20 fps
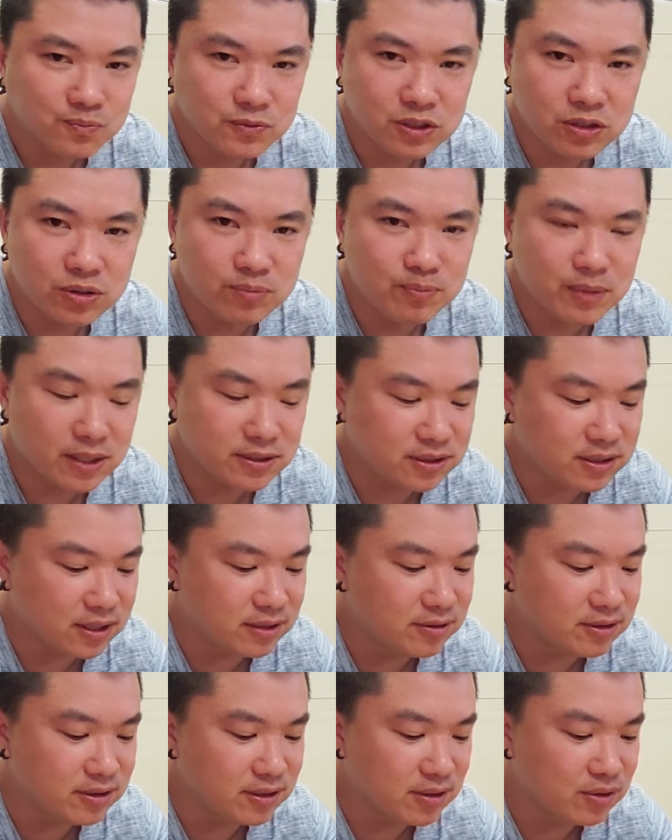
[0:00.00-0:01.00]
You could mix
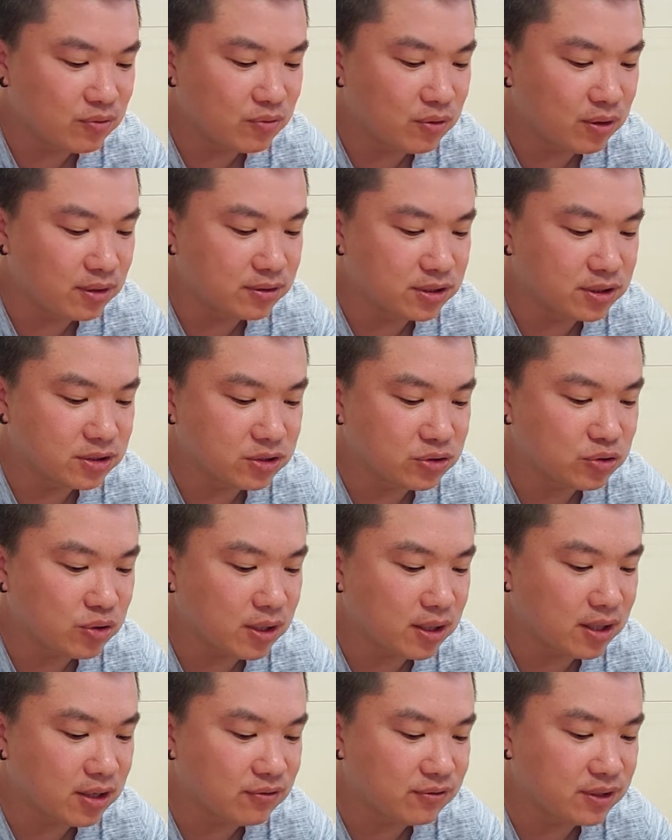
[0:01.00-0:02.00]
anything you want. Just
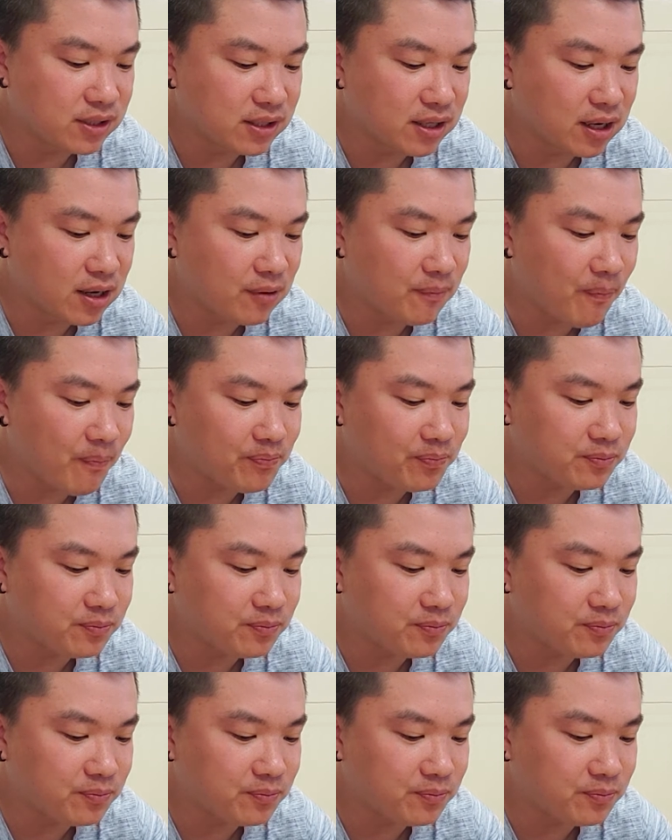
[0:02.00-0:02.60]
try everything out.